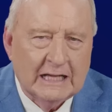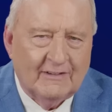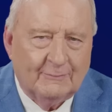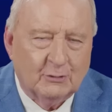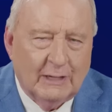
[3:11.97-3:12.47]

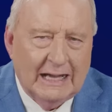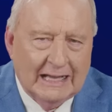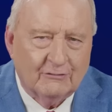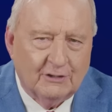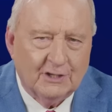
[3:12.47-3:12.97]
of up to
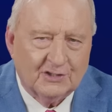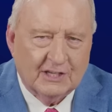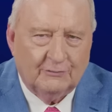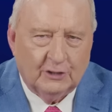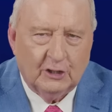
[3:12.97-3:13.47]

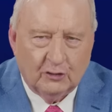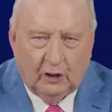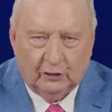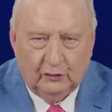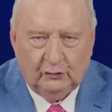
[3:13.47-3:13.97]

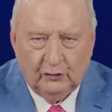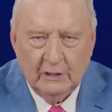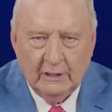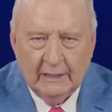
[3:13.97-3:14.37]
$170